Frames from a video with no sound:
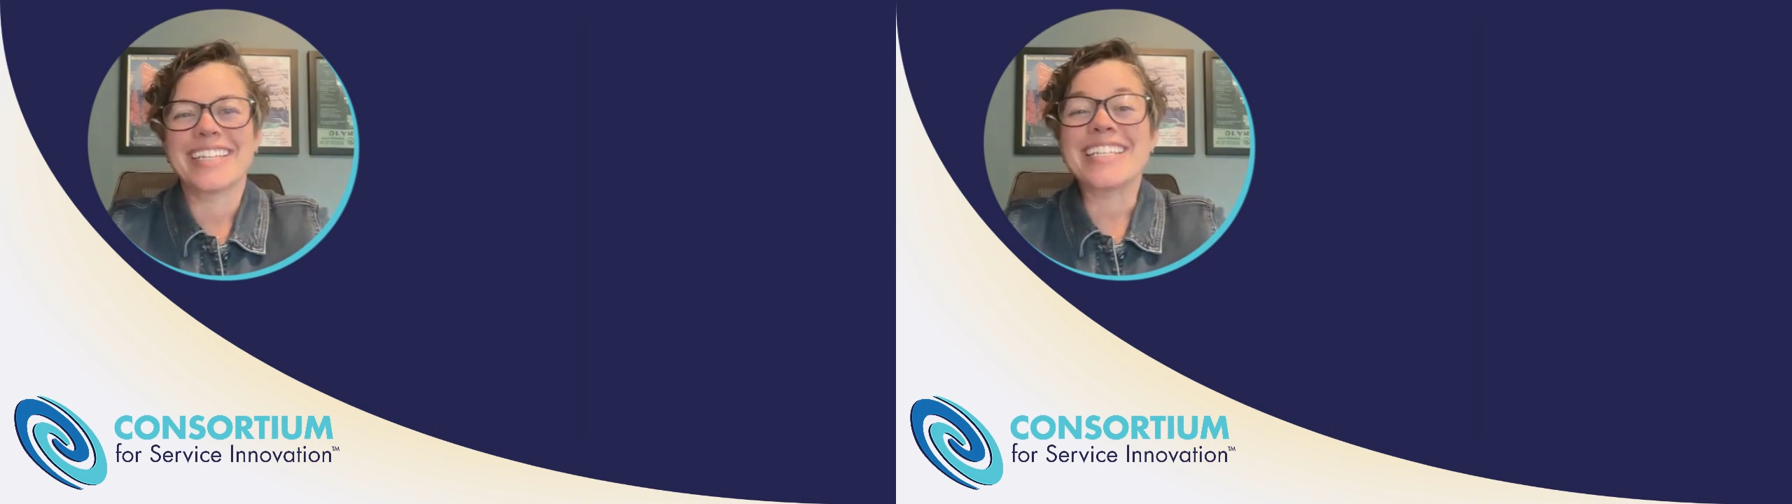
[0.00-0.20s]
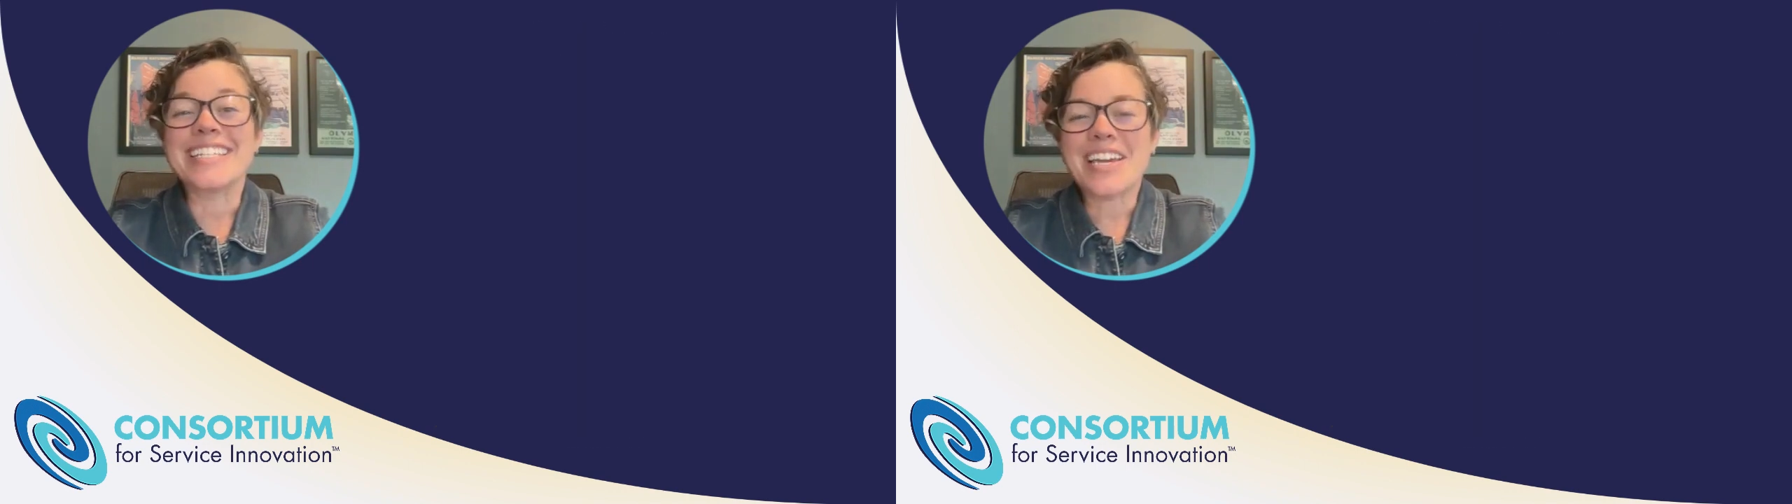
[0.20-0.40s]

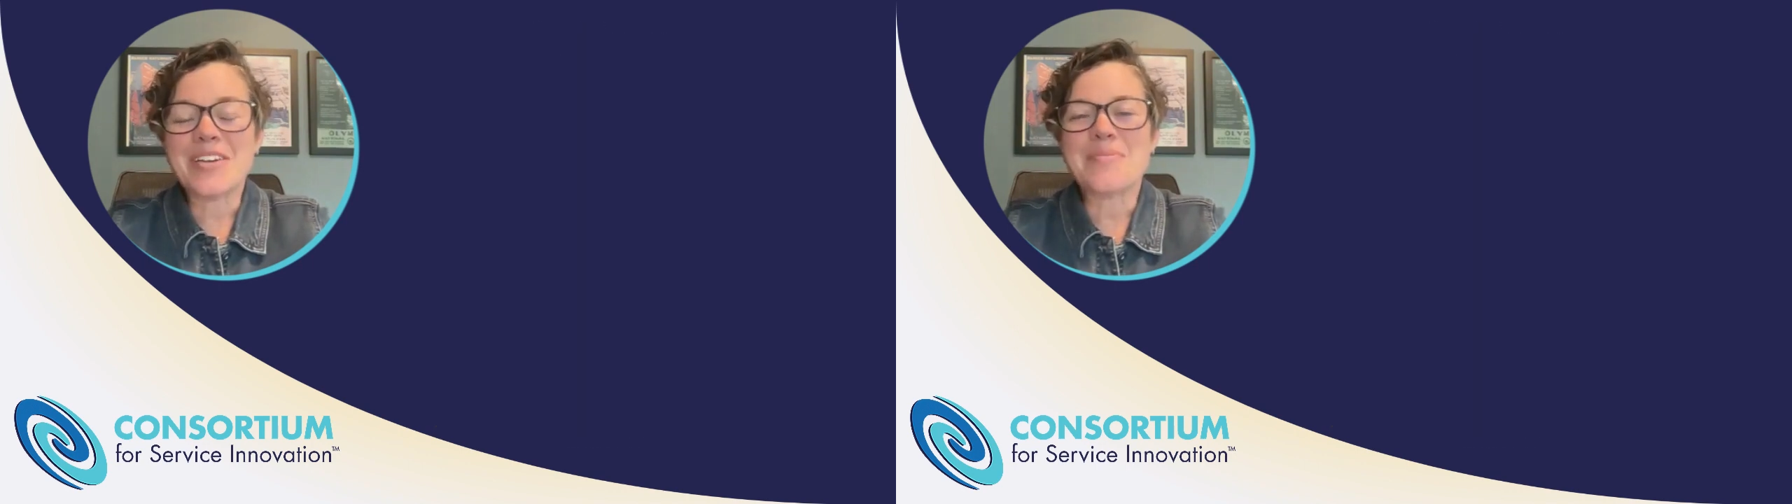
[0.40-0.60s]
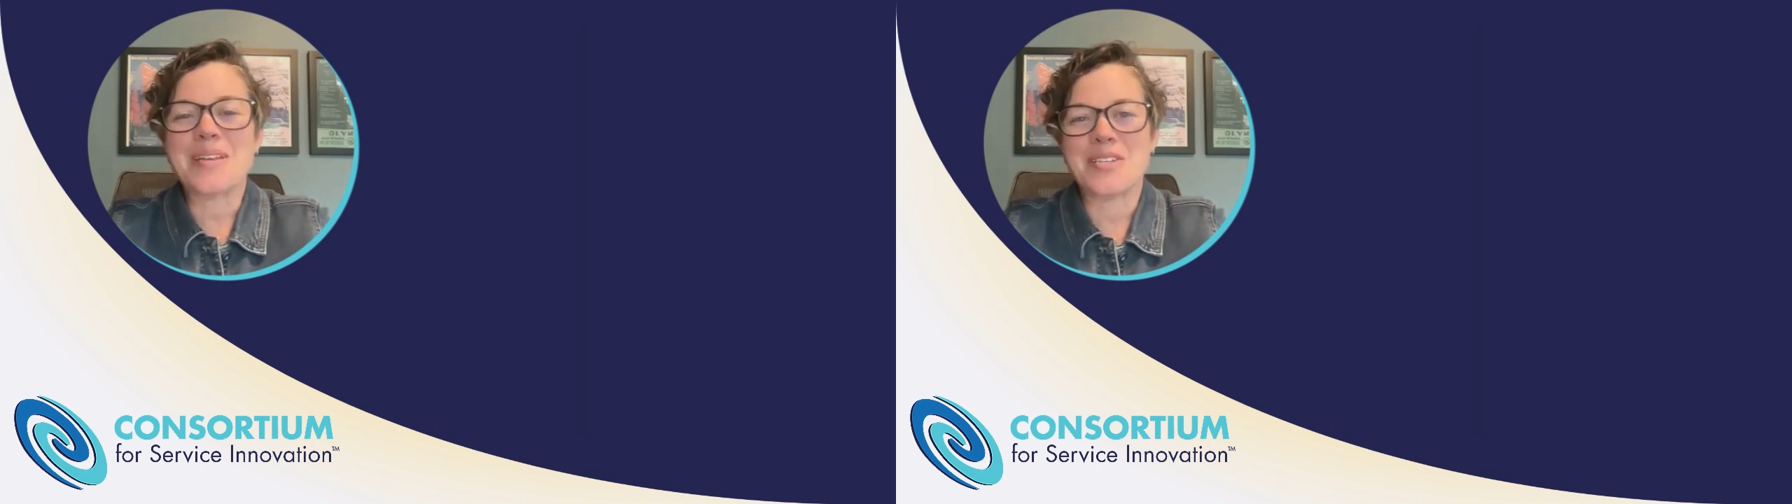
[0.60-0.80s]
The
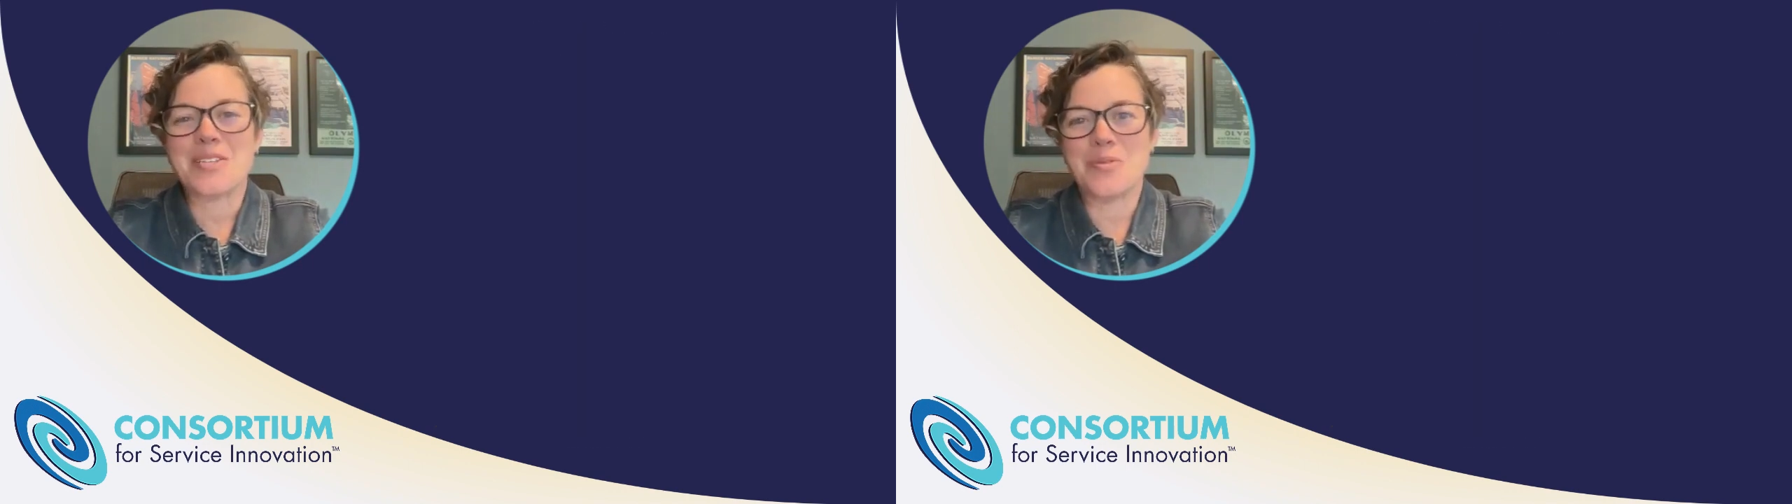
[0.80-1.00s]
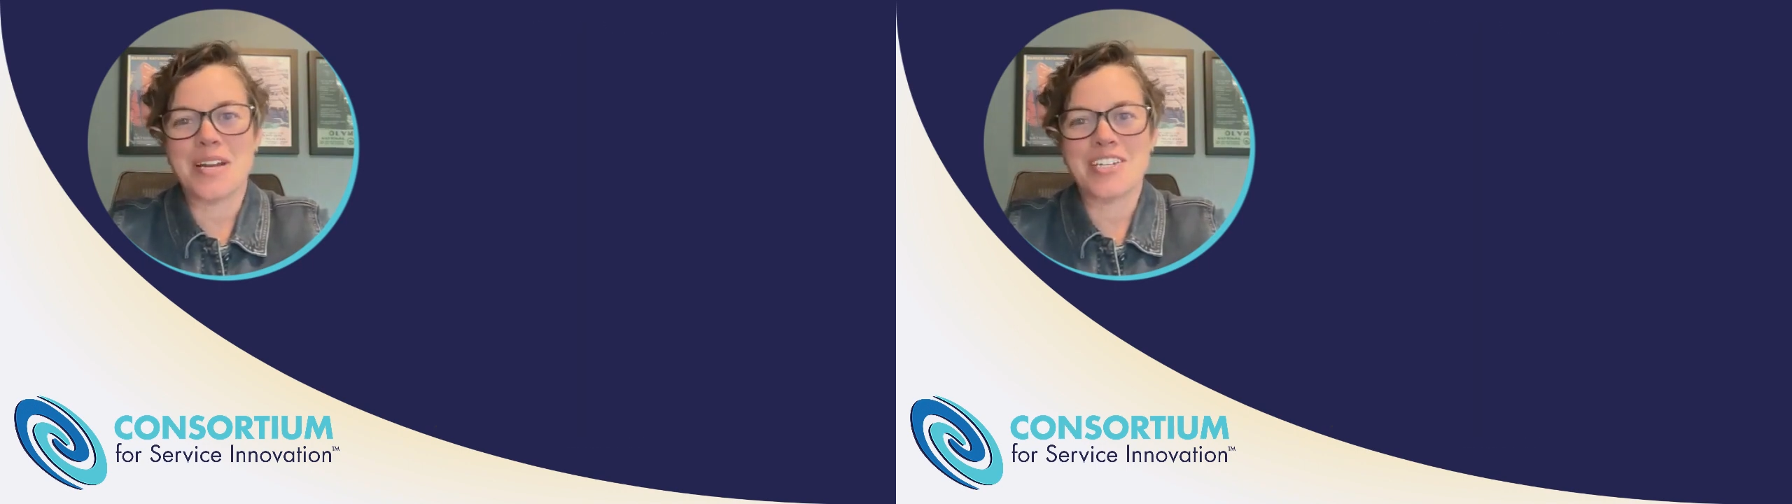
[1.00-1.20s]
second place
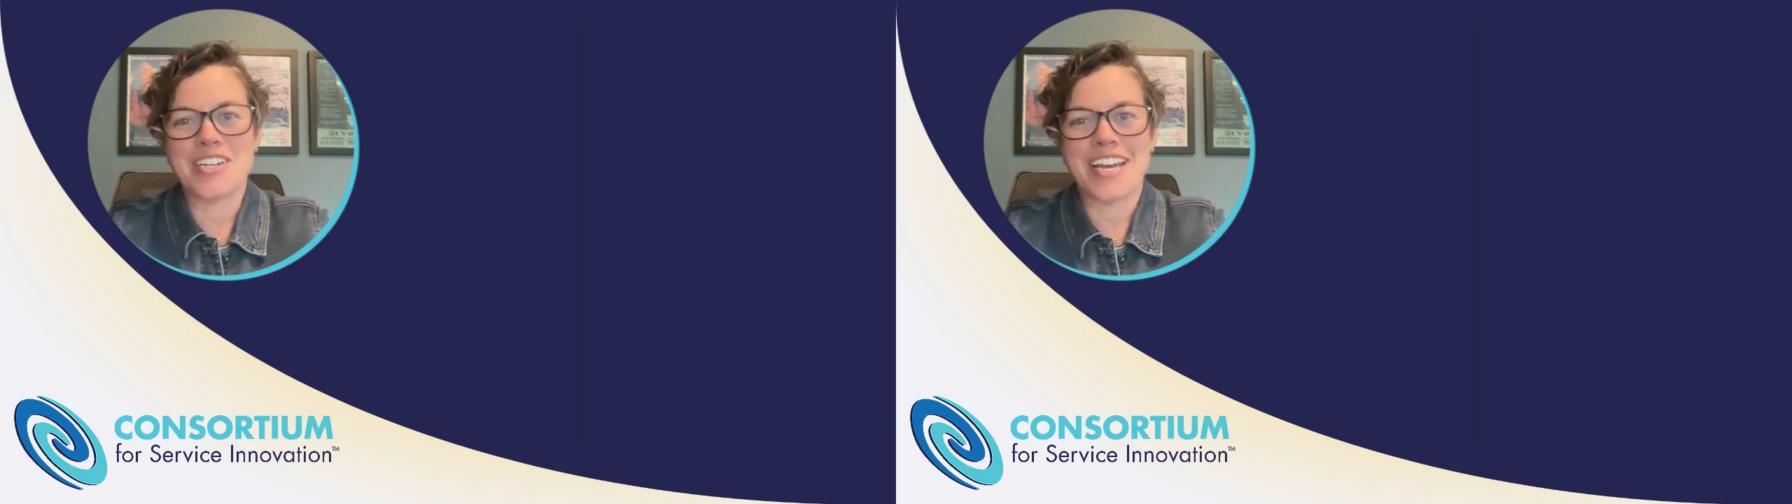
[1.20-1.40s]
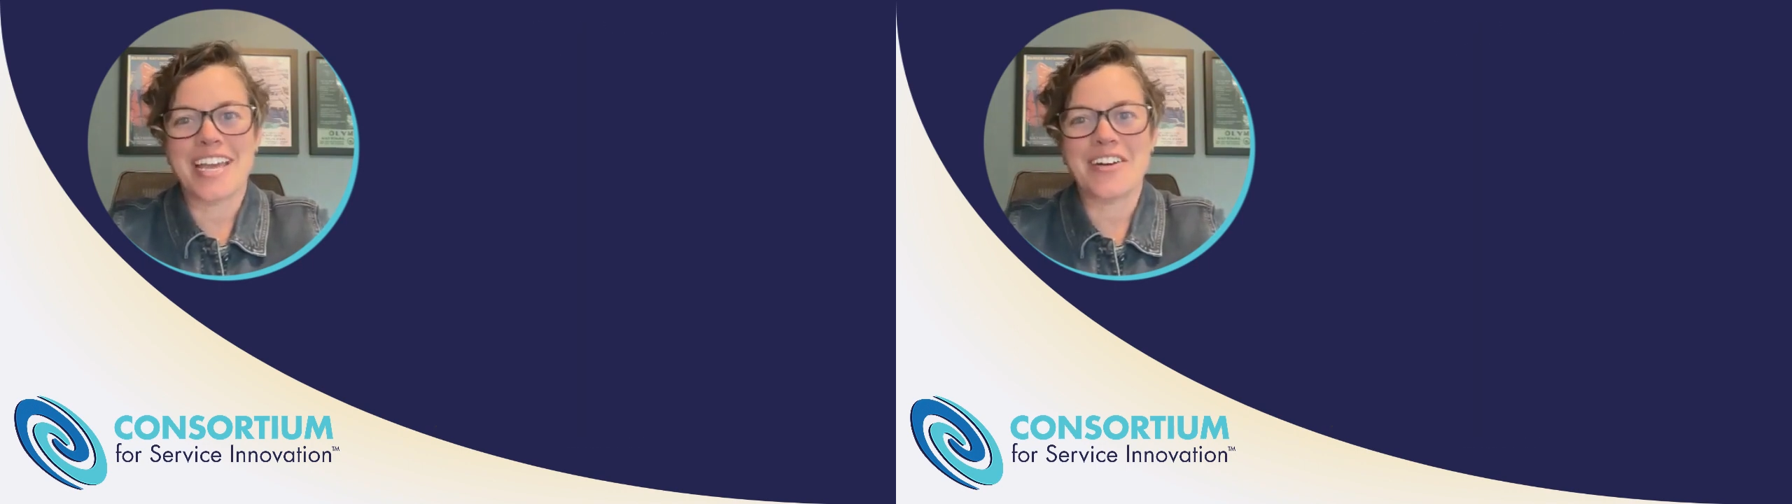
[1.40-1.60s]
you'll want to
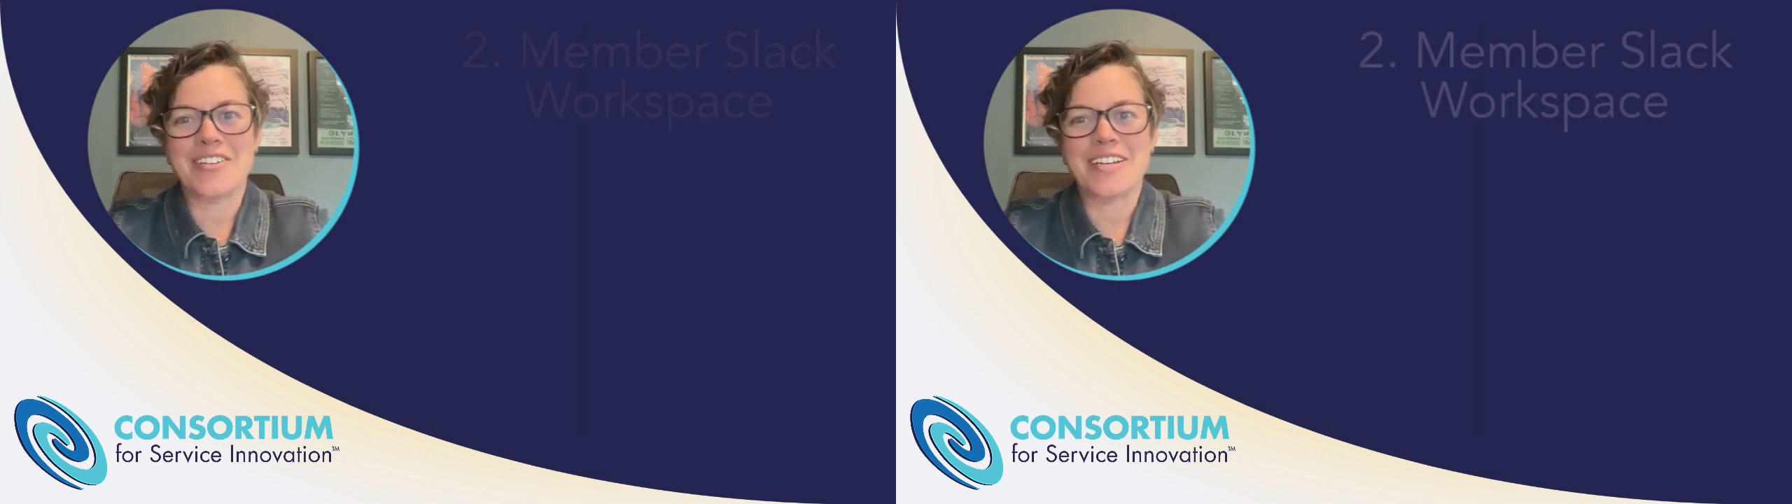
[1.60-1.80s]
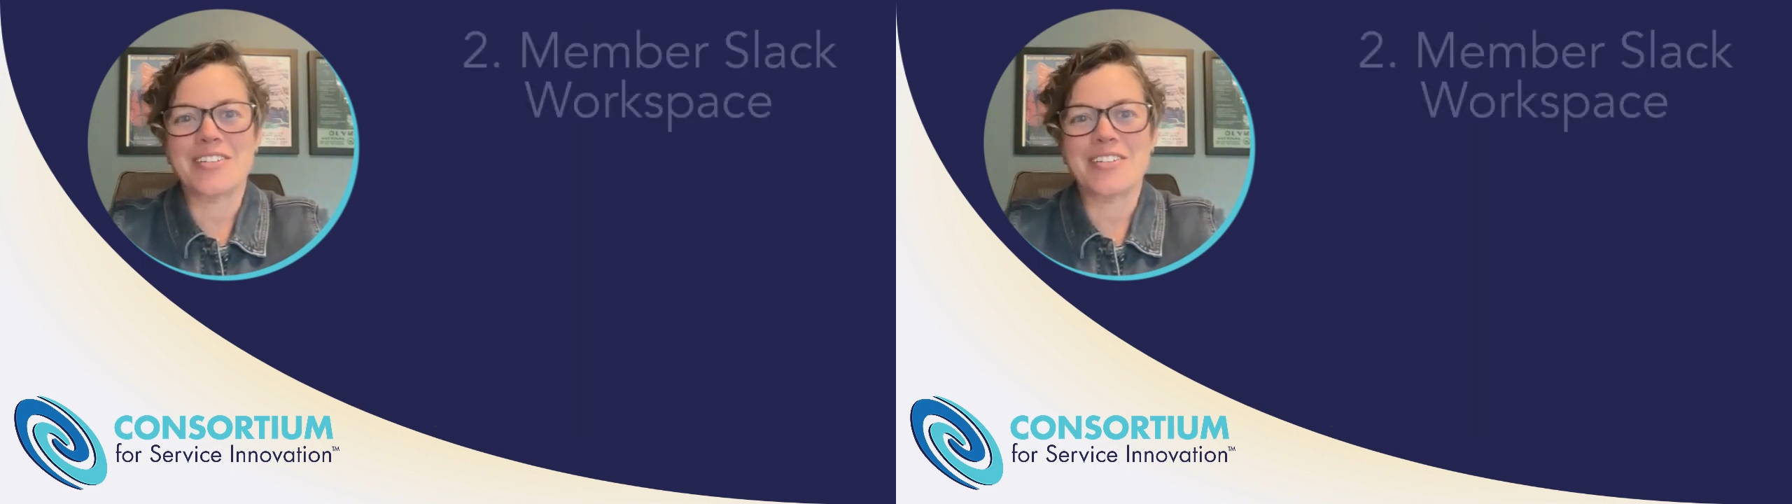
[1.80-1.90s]
check out